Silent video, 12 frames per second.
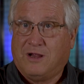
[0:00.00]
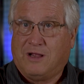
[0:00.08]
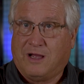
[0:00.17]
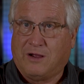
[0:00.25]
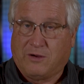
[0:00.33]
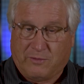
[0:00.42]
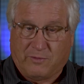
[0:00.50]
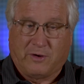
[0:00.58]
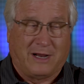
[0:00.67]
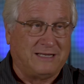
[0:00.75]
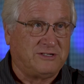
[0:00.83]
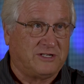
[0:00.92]

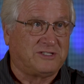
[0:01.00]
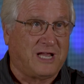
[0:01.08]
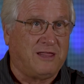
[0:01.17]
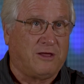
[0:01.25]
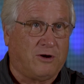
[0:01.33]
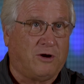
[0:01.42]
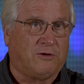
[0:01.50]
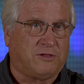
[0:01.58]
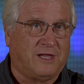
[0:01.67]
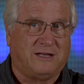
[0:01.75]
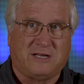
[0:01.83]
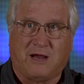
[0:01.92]
or I should say the
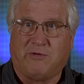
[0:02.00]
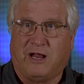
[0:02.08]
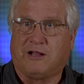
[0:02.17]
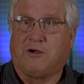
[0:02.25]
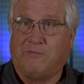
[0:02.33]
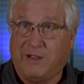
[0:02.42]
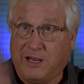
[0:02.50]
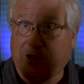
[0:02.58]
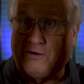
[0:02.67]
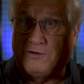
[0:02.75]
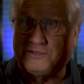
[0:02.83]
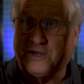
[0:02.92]
earthly tabernacle
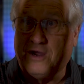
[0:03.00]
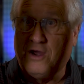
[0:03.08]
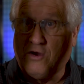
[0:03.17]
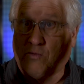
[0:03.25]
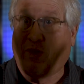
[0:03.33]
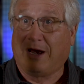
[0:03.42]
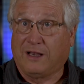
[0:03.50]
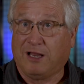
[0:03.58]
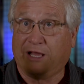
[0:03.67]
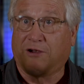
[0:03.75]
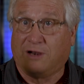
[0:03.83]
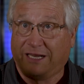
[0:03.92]
mirrors what
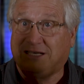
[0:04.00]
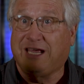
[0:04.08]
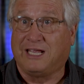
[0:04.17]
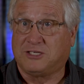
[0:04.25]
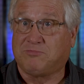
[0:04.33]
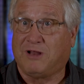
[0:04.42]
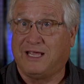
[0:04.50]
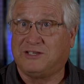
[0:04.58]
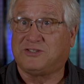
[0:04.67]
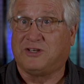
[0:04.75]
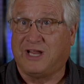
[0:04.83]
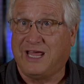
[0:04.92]
literally takes
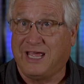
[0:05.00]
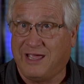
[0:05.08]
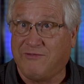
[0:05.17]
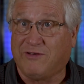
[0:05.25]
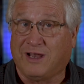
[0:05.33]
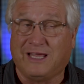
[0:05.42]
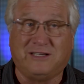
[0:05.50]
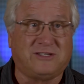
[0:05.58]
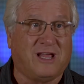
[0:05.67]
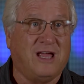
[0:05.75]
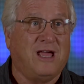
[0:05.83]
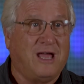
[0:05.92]
place in the heavenlies
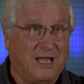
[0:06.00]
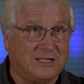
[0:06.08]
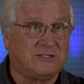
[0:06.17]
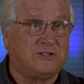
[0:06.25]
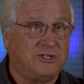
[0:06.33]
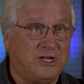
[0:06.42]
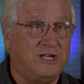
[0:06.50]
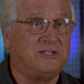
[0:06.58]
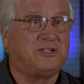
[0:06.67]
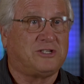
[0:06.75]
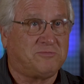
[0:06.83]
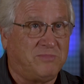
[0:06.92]
as
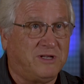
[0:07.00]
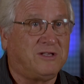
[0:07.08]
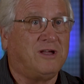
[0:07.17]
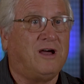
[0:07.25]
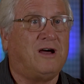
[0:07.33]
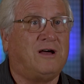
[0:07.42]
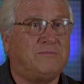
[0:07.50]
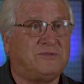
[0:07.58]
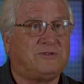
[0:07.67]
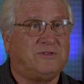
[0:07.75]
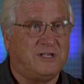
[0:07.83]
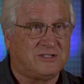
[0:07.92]
Jesus
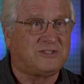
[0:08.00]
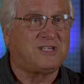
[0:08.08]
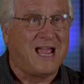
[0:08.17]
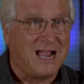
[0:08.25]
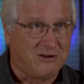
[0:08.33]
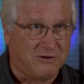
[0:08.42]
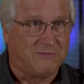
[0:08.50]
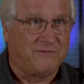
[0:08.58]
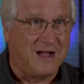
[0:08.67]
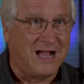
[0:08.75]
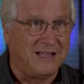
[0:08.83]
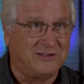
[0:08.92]
becomes this
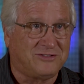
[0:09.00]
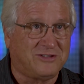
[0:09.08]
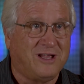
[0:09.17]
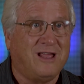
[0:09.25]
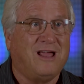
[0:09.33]
sacrifice